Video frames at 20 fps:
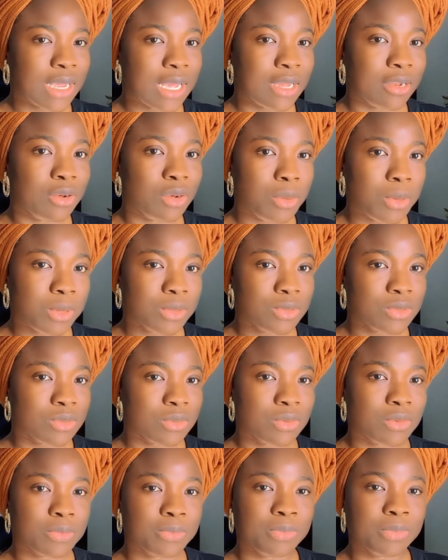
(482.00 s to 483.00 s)
locks
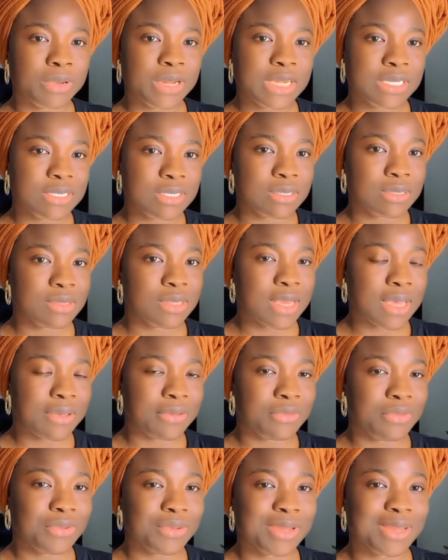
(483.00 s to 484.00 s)
or braids, yeah,
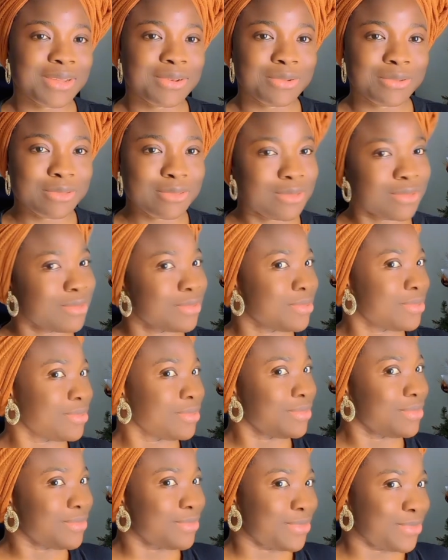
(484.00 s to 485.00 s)
you can also
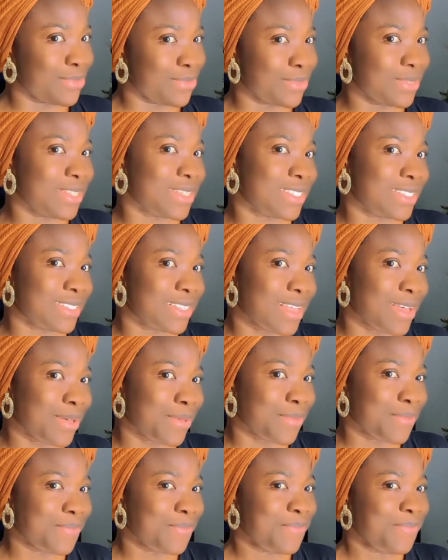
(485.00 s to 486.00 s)
do this
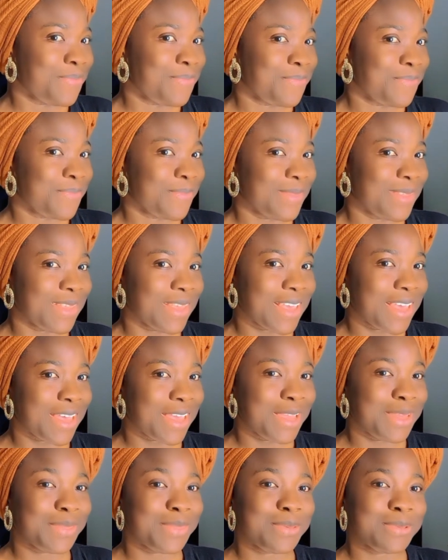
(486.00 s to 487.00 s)
style. Yeah,
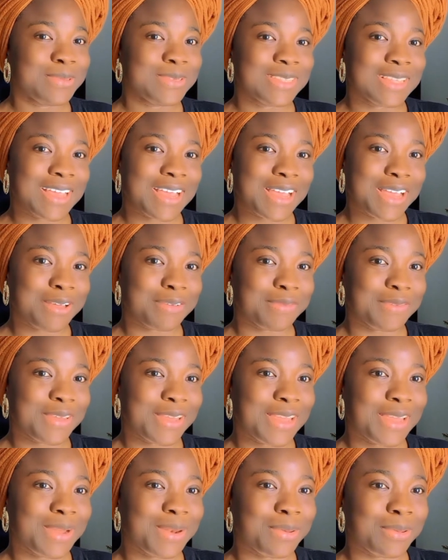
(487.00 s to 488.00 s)
and those that have
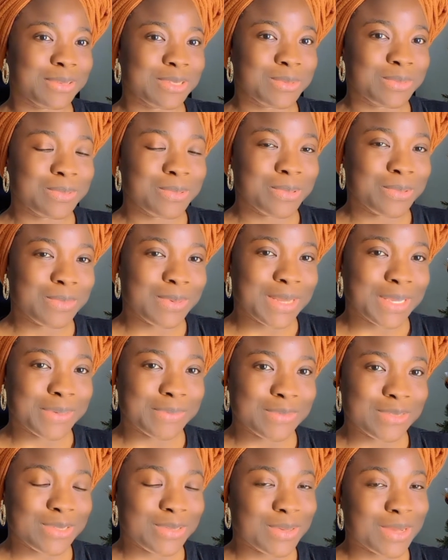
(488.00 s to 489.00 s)
hair loss
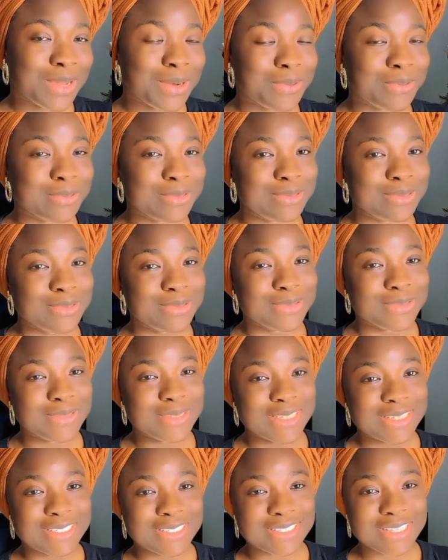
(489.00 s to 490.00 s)
problems, you can also do
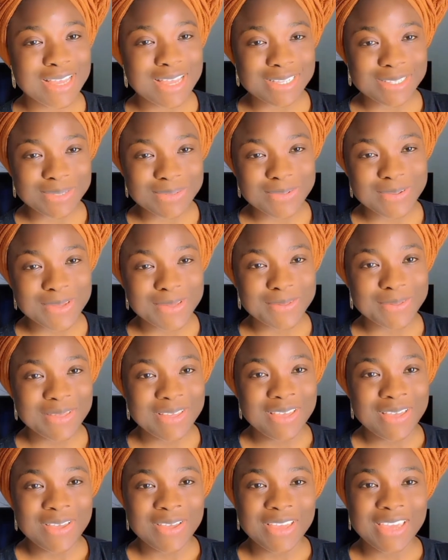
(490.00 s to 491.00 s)
this as well.
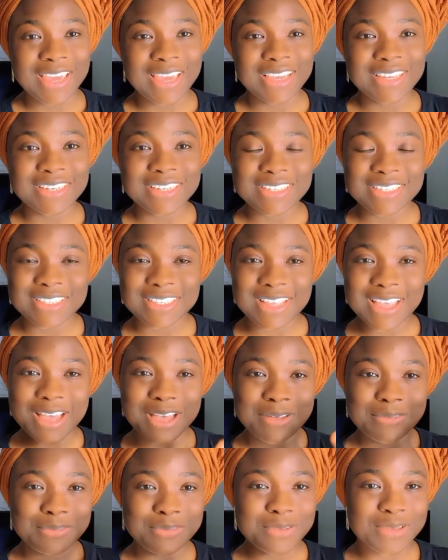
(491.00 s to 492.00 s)
Okay, this
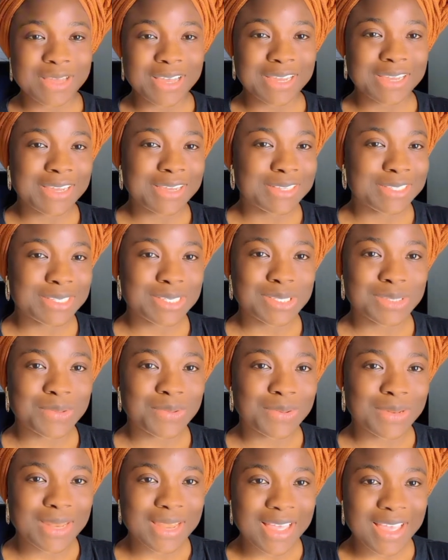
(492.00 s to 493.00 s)
scarf, you can get it
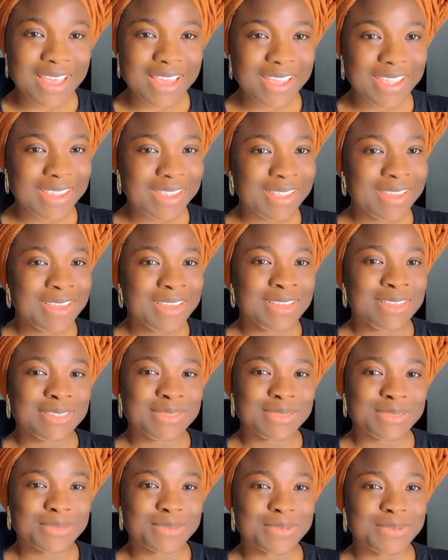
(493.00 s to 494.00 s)
online.
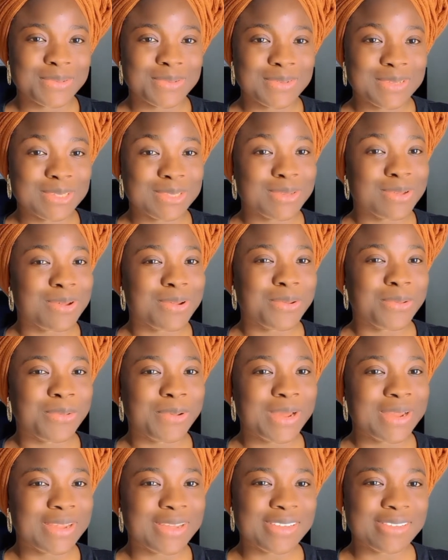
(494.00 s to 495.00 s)
So it's called
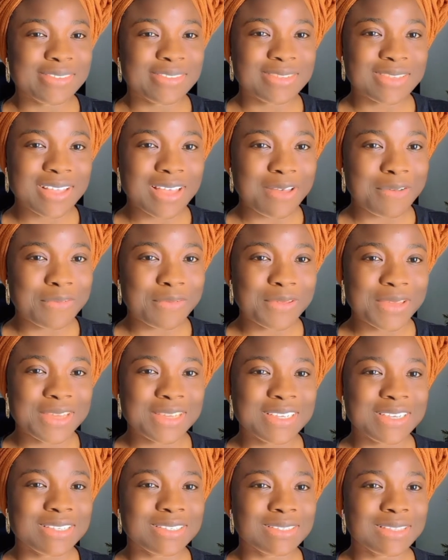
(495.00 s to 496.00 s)
wrinkle scarf. Okay,
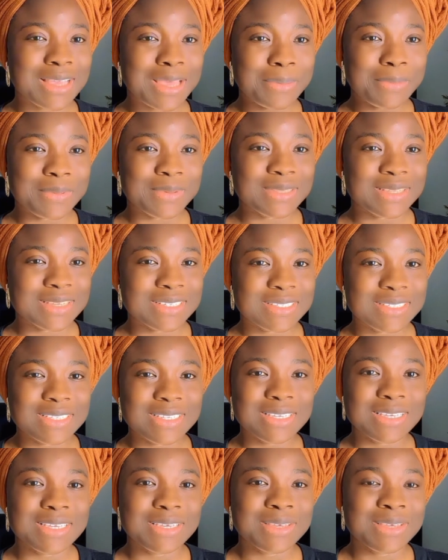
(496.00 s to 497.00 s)
just type it and
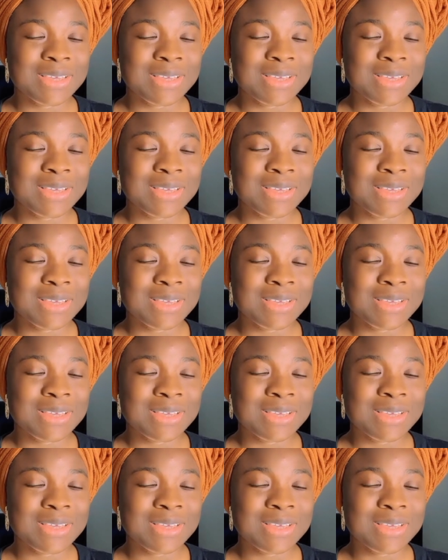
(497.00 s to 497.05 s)
see